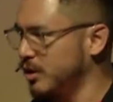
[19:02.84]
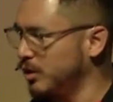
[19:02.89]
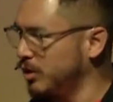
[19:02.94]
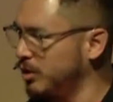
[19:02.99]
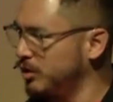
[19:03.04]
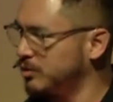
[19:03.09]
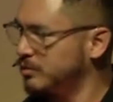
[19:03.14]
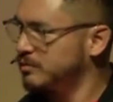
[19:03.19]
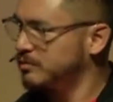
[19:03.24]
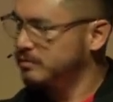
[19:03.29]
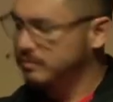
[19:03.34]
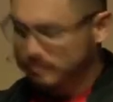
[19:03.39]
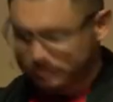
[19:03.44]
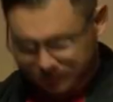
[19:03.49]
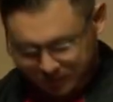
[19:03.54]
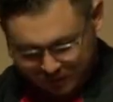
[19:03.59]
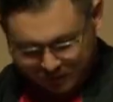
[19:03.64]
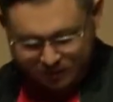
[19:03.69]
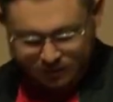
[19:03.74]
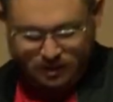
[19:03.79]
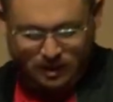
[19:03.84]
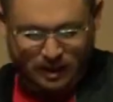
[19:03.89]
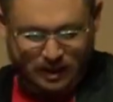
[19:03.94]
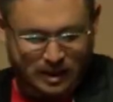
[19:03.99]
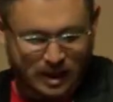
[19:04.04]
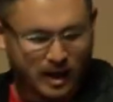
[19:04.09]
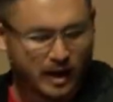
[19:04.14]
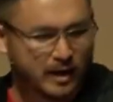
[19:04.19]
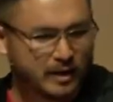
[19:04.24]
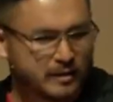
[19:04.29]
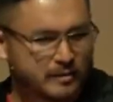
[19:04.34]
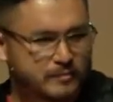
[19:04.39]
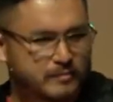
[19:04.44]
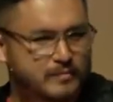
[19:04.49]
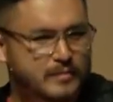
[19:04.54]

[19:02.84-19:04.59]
old, he died.